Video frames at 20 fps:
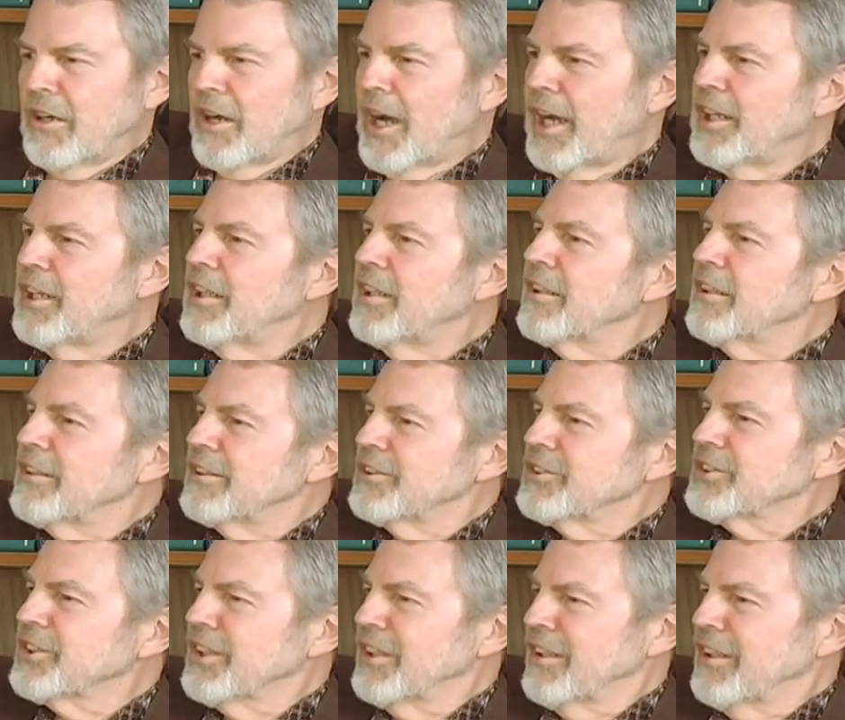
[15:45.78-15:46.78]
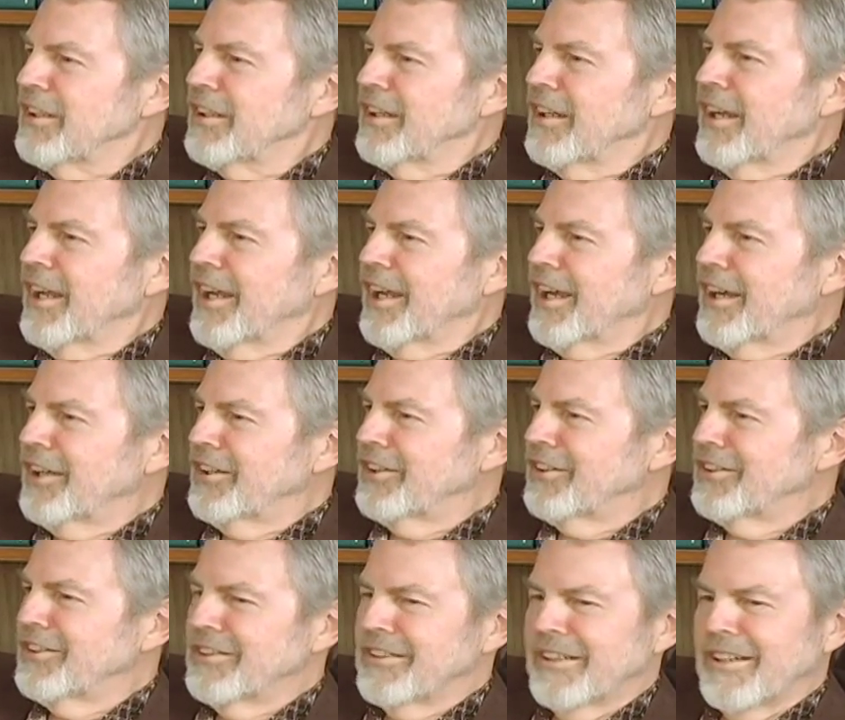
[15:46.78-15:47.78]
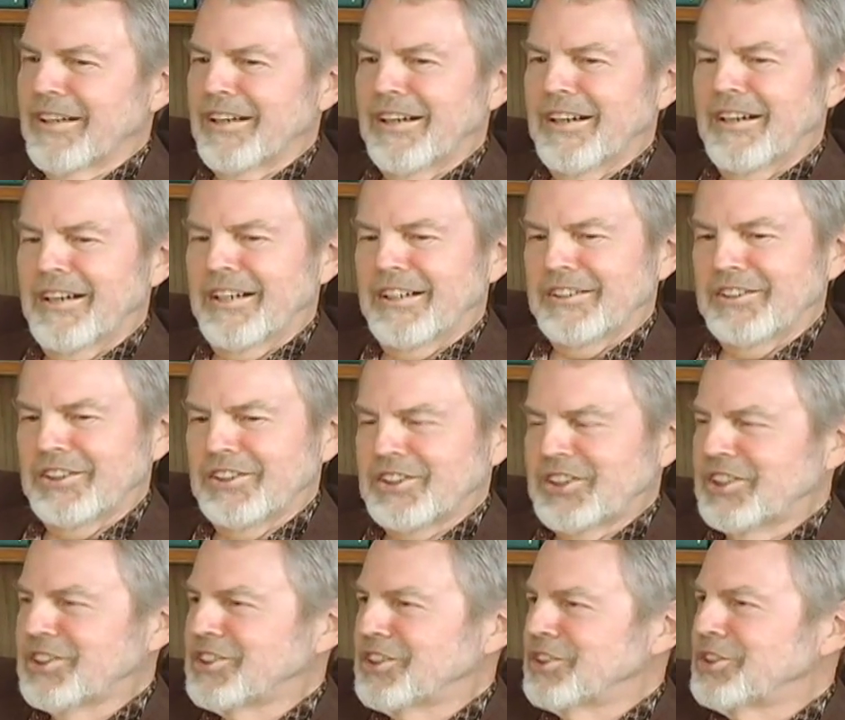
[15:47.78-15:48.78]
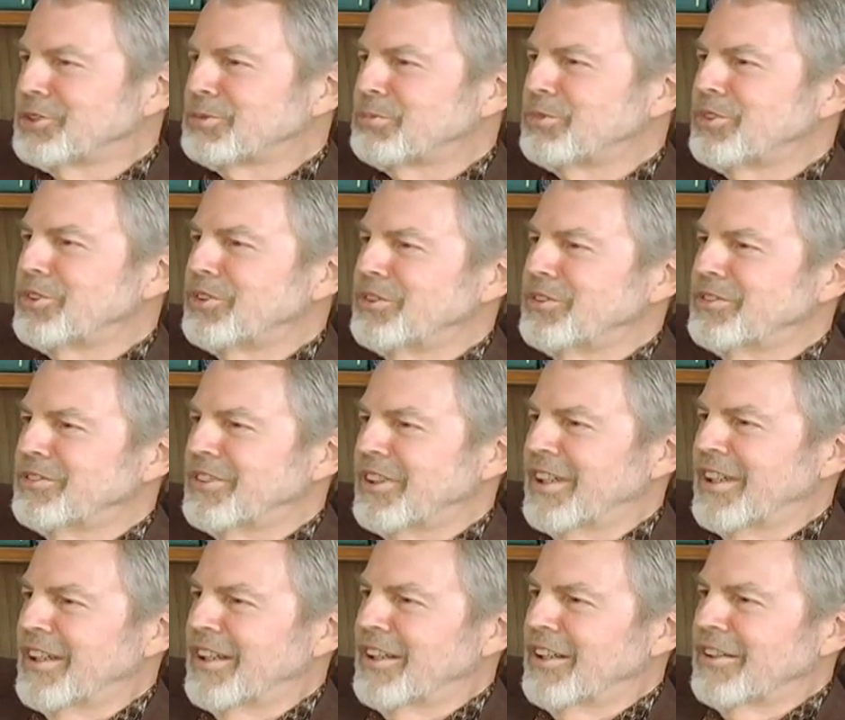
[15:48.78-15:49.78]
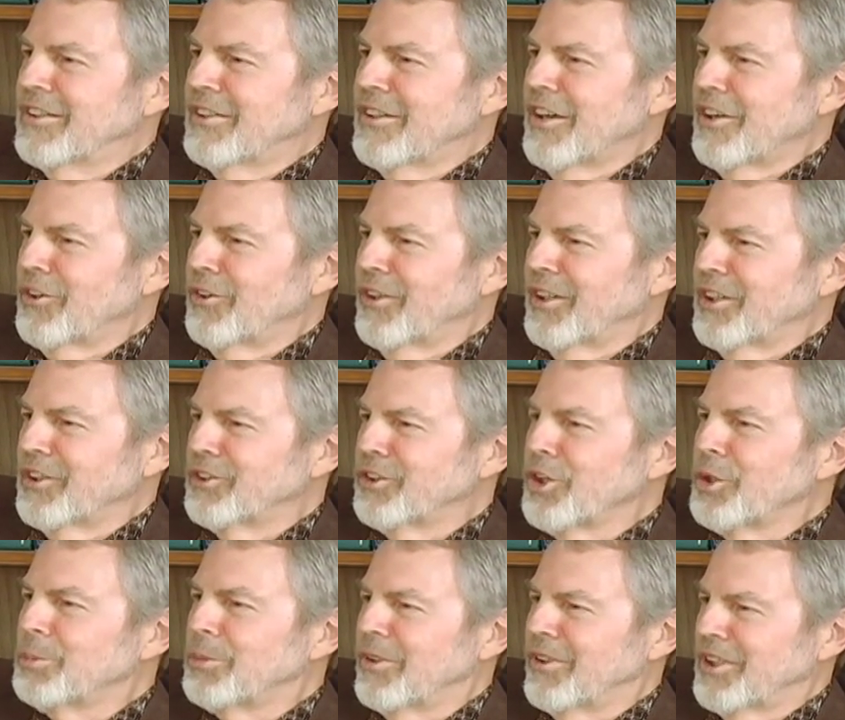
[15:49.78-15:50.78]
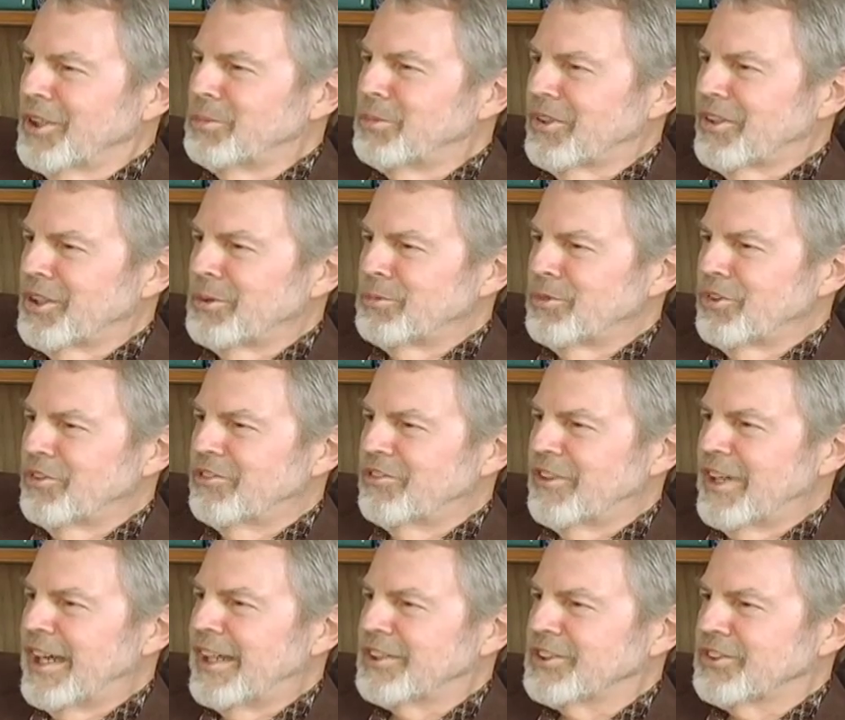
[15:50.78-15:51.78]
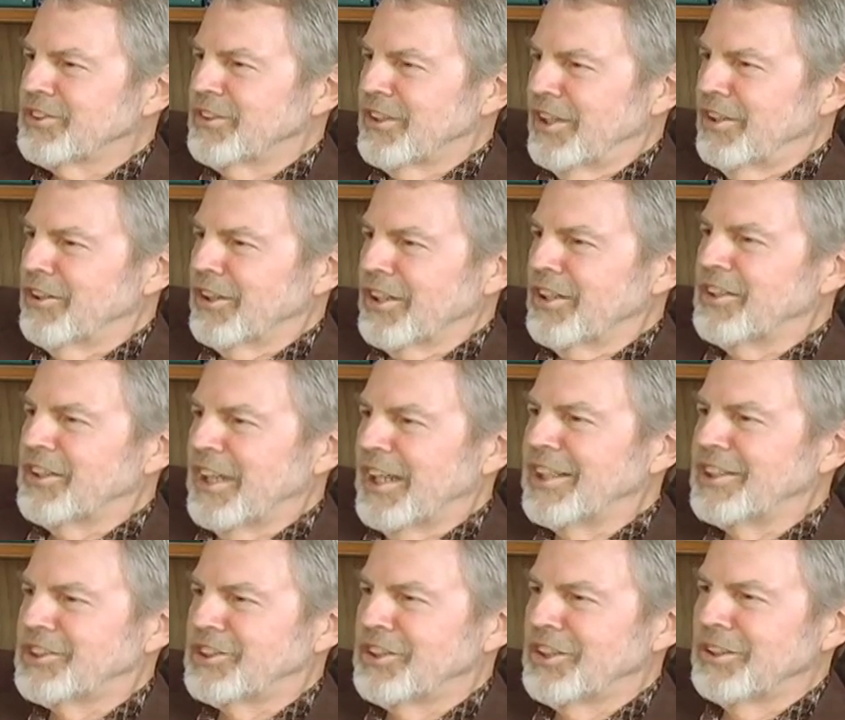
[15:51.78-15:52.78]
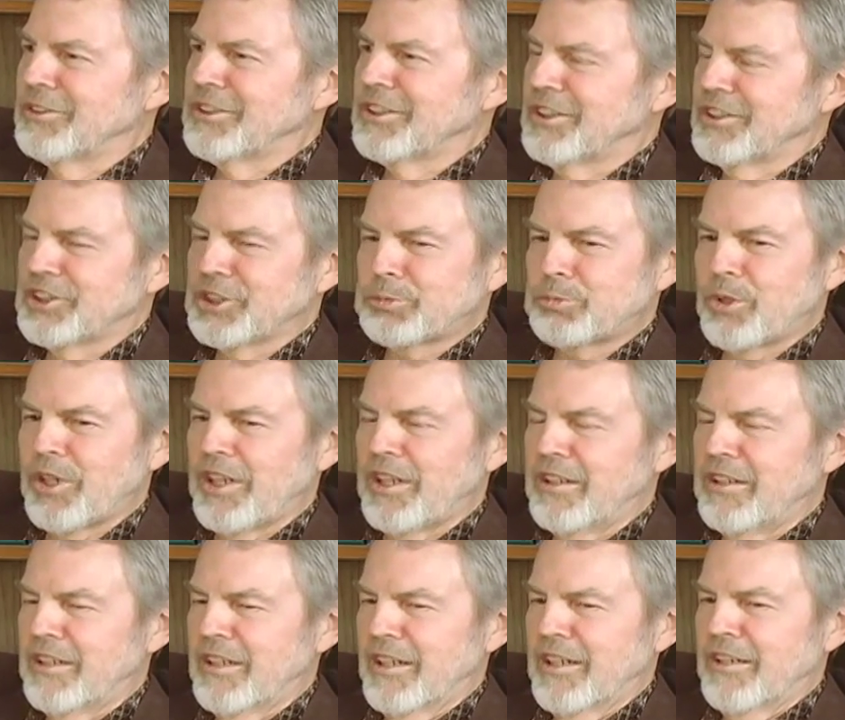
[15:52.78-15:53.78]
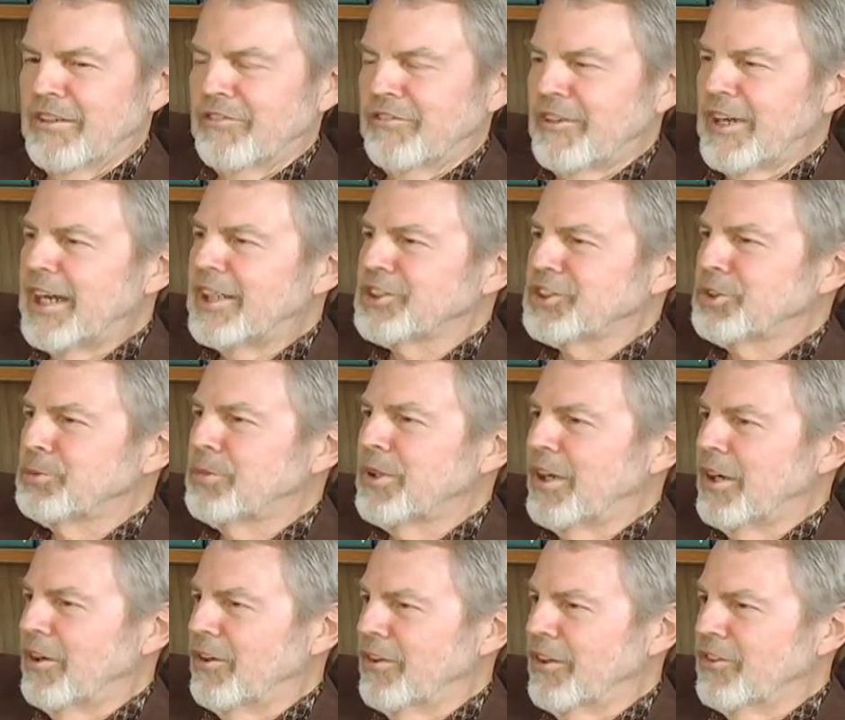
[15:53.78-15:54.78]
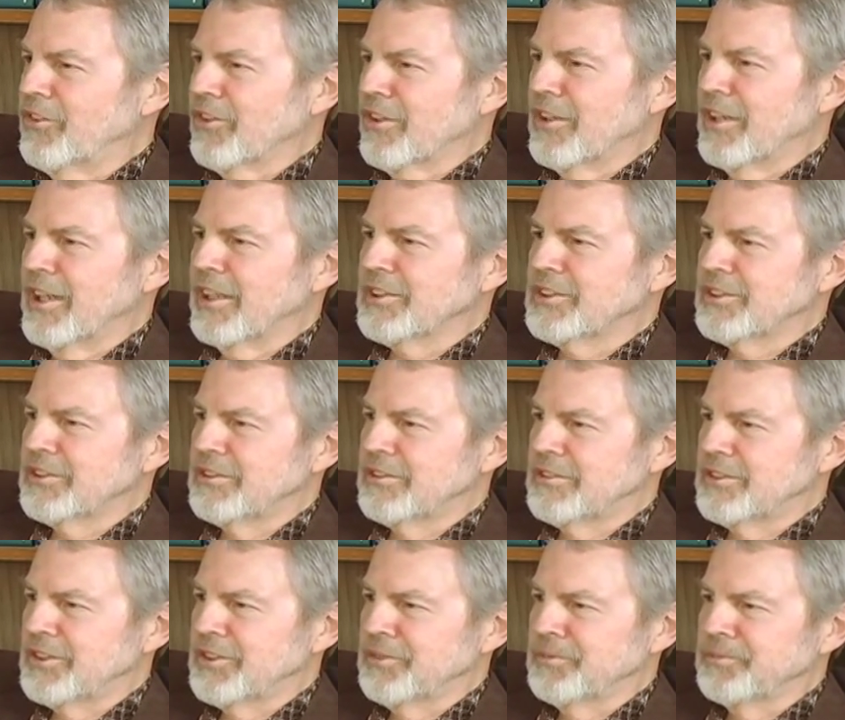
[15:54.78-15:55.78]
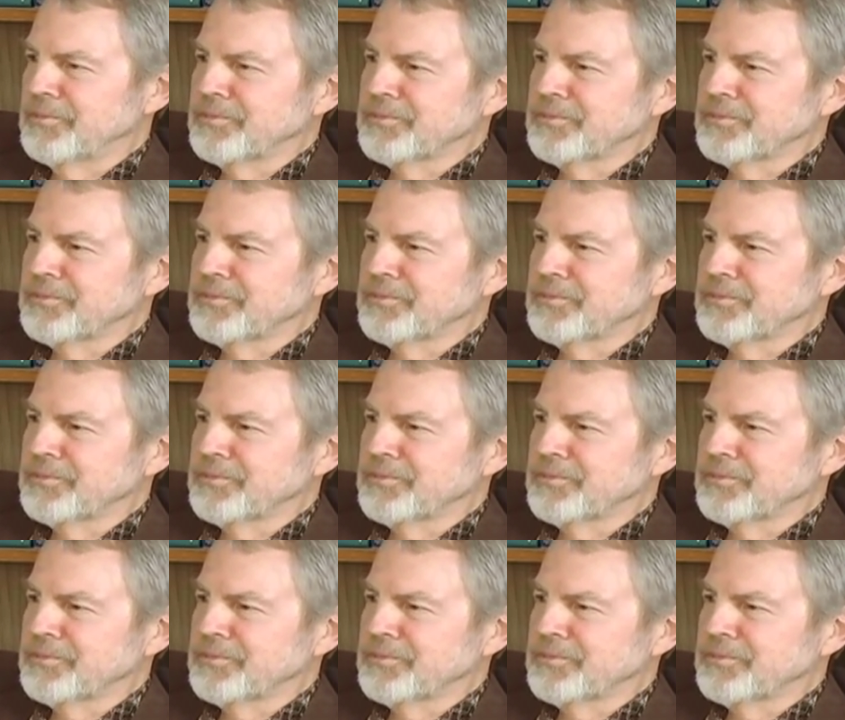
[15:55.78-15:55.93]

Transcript: ideas and uh, decisions move not only globally, but they move faster. They're a contagion that is spread faster by all these connections.